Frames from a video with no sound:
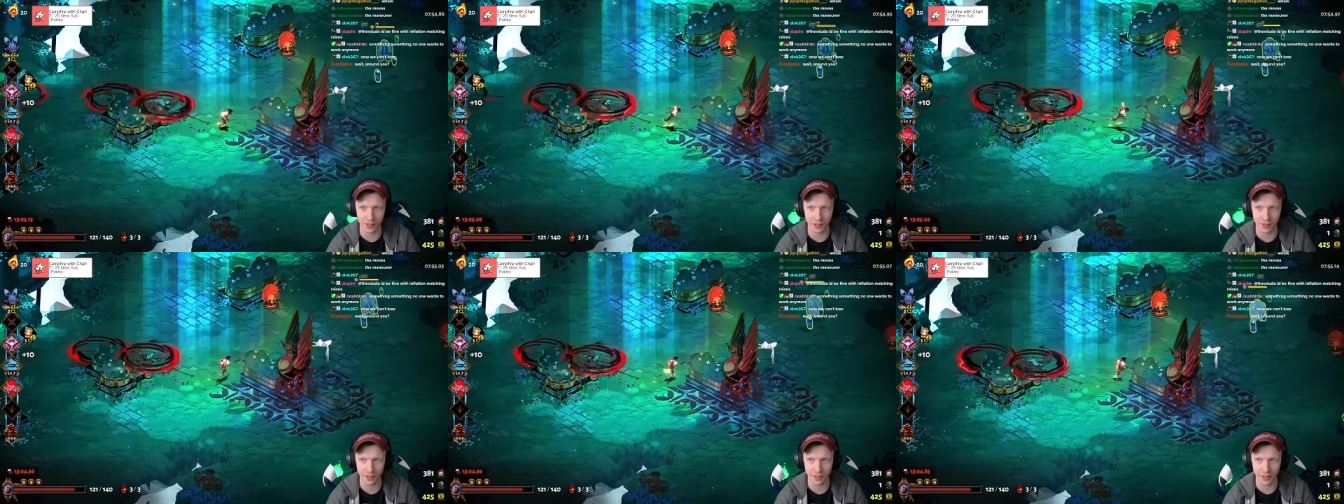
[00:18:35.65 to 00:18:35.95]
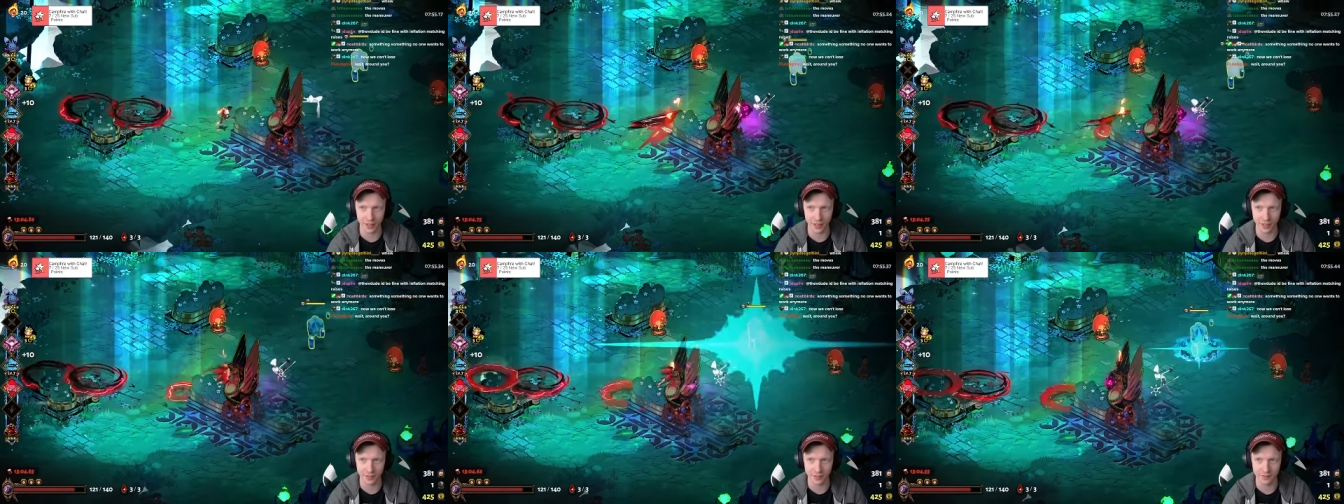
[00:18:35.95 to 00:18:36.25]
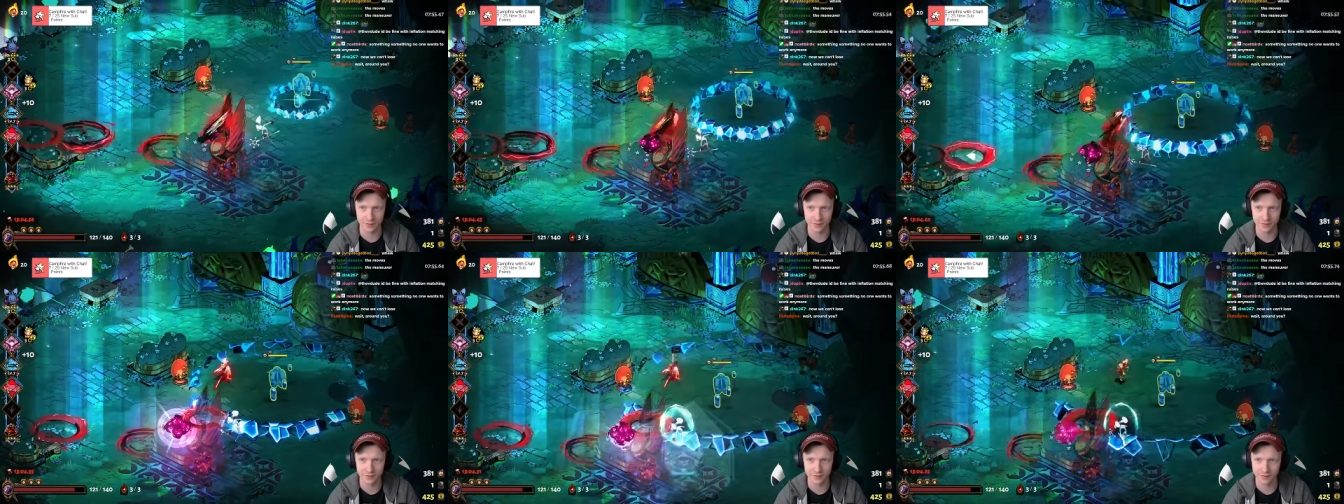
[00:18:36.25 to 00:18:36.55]
on now.
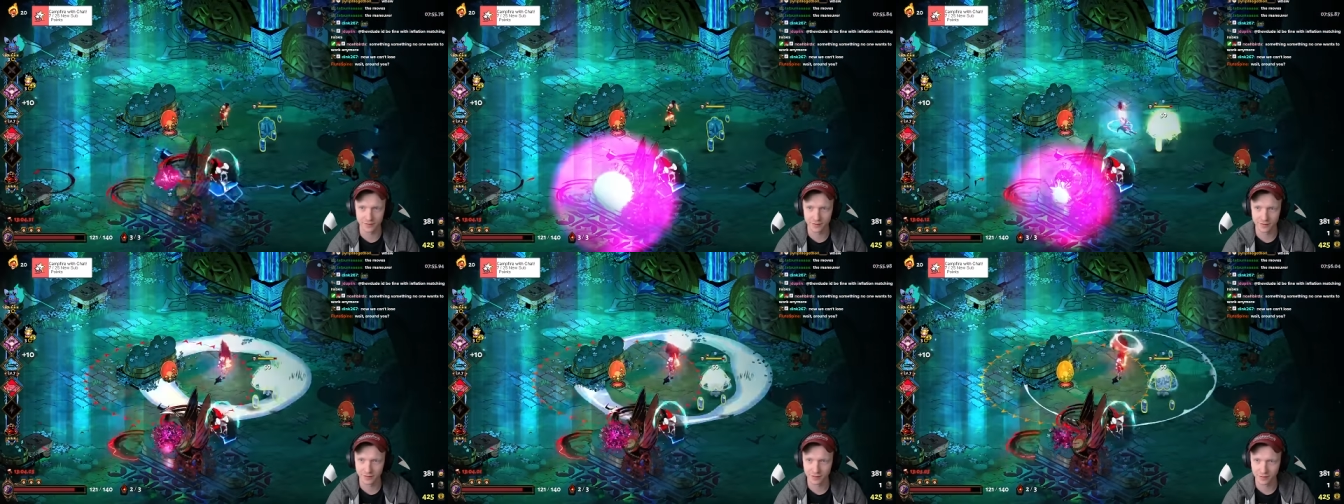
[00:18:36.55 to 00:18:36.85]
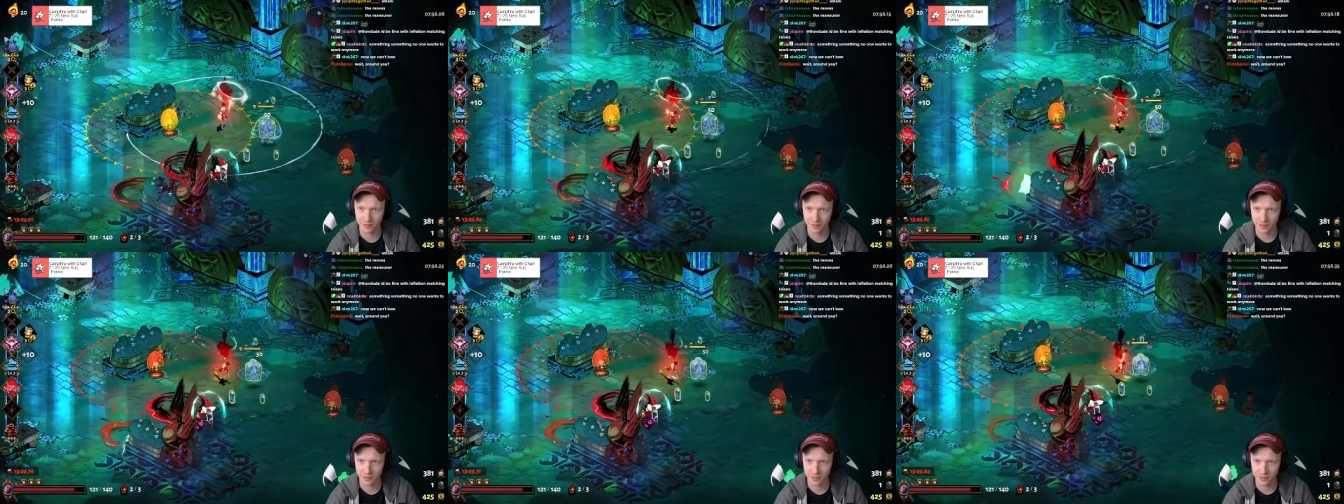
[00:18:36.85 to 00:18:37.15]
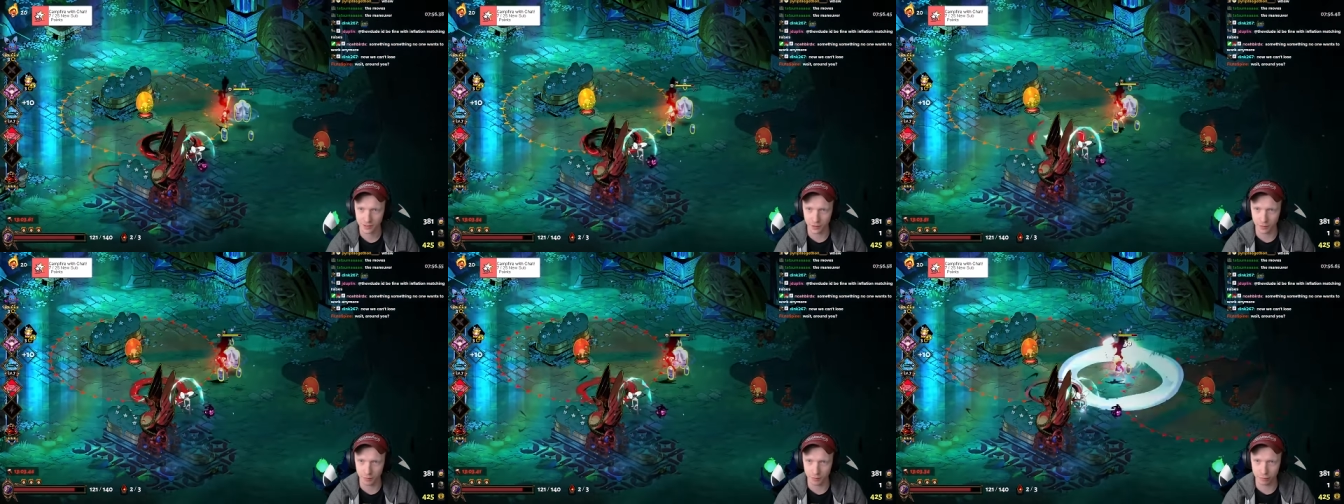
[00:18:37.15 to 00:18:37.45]

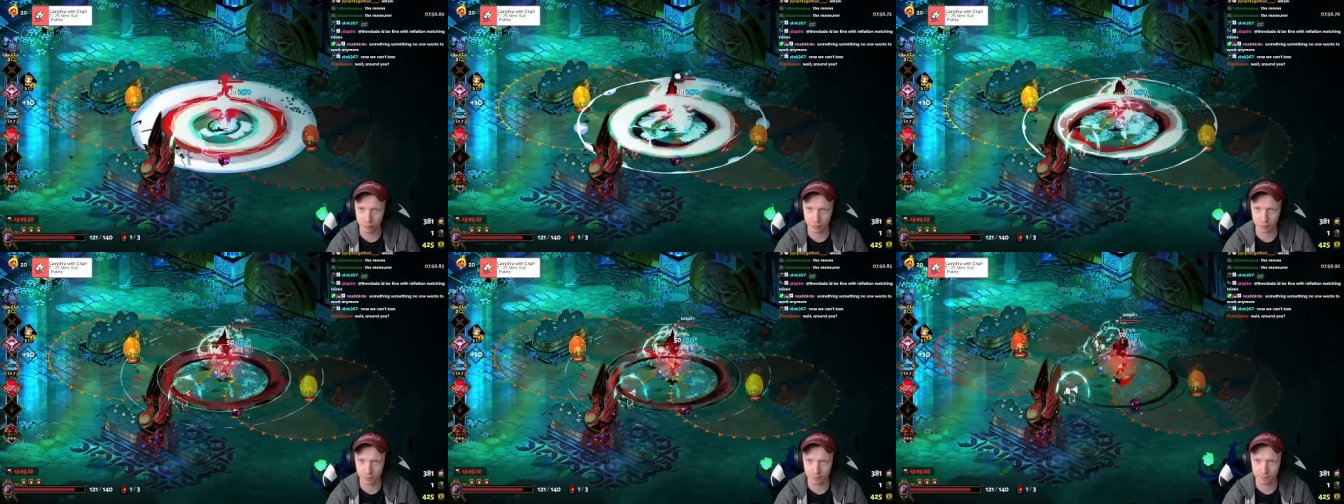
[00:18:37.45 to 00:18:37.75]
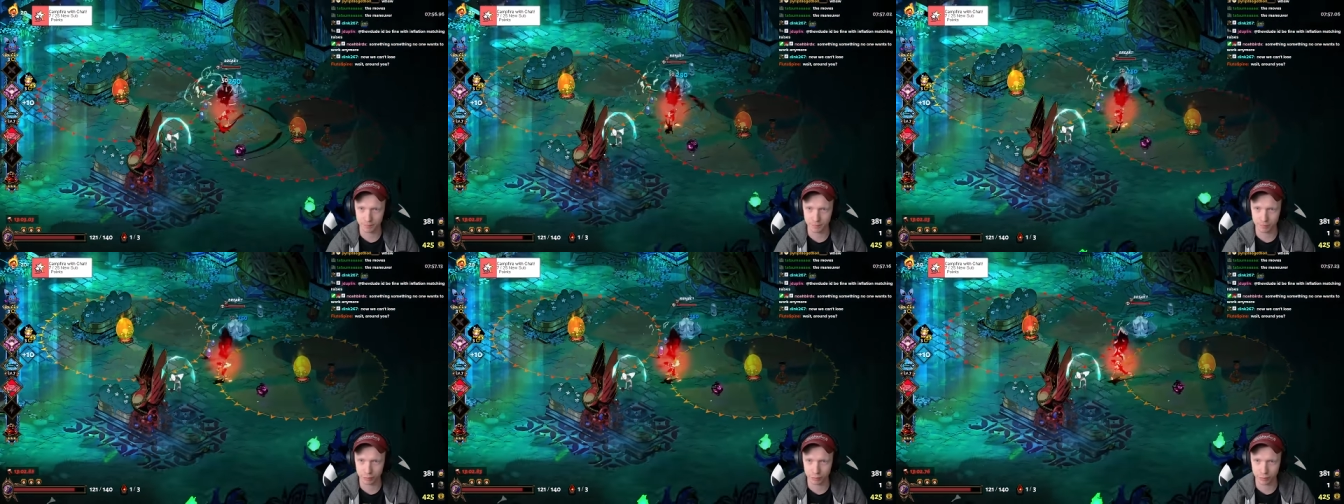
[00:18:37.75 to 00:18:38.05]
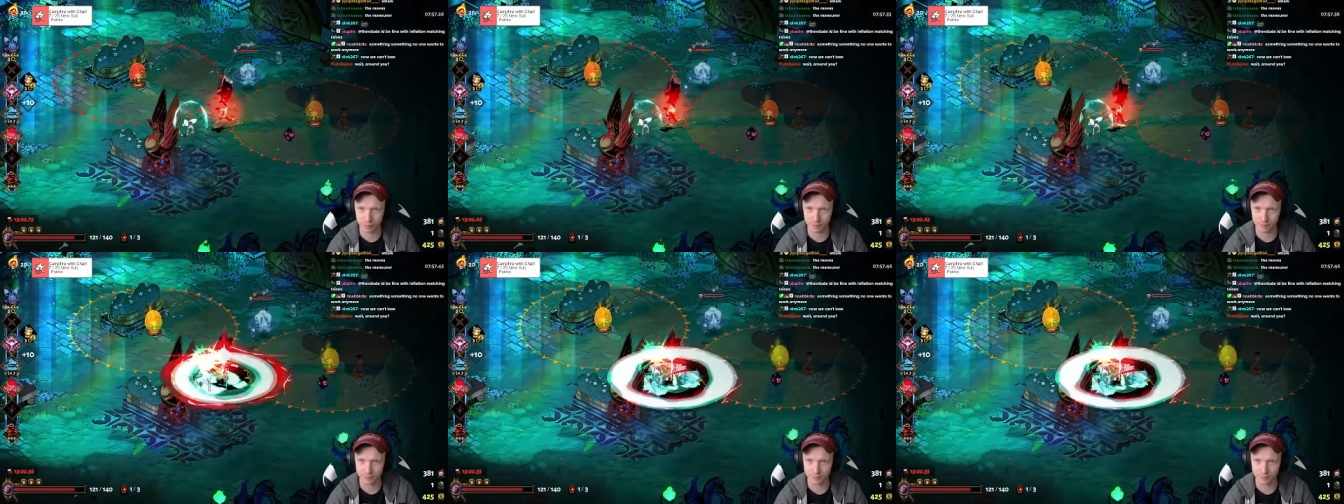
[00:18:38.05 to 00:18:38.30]
So, bloop, bloop,